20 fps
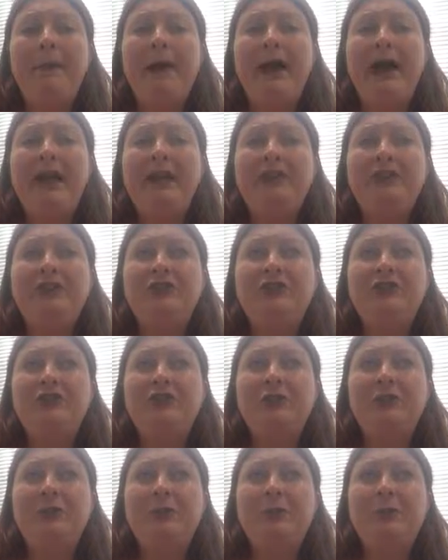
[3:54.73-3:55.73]
and
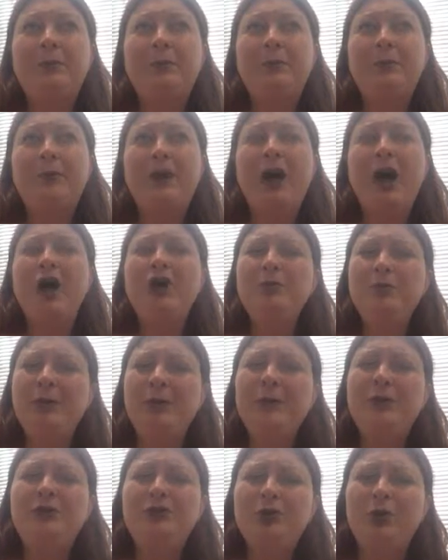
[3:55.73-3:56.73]
just
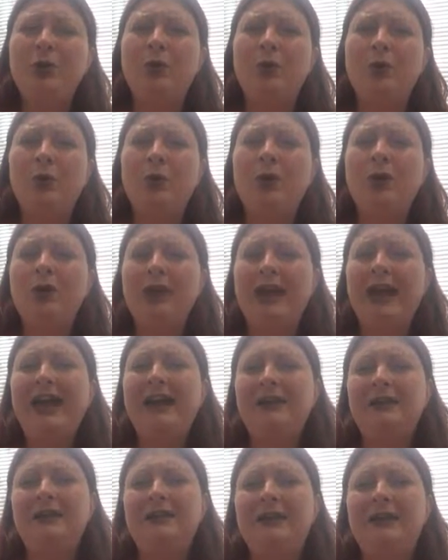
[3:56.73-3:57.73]
open the door on
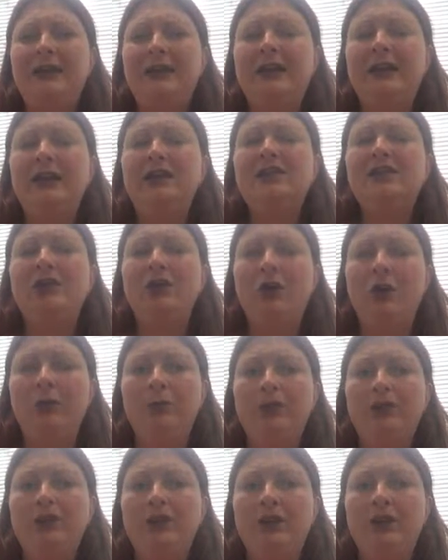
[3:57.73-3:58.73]
counselling as an
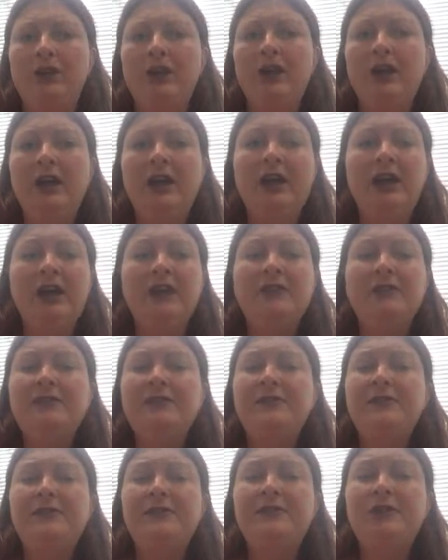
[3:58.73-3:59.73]
option.
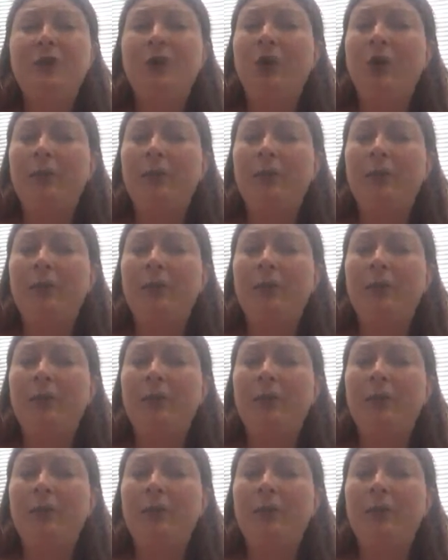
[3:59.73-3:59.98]
You're